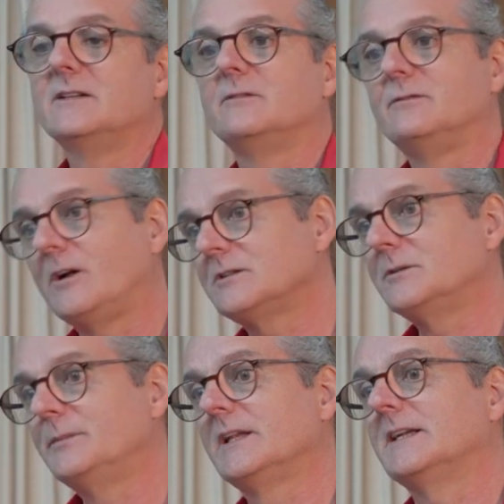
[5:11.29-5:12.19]

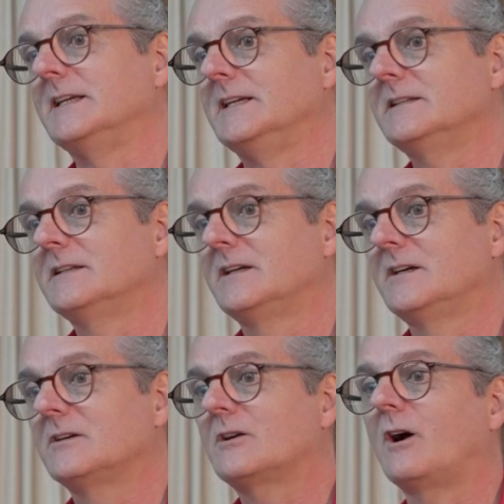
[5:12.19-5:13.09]
Vulnerability
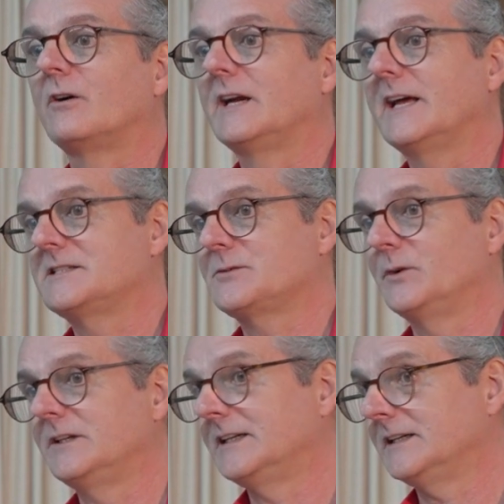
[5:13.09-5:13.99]
correlates
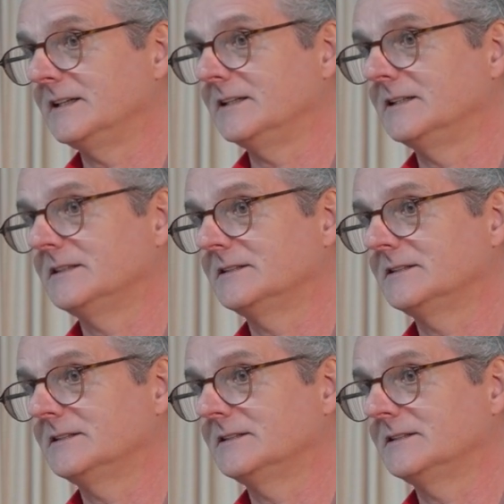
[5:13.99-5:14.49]
with need.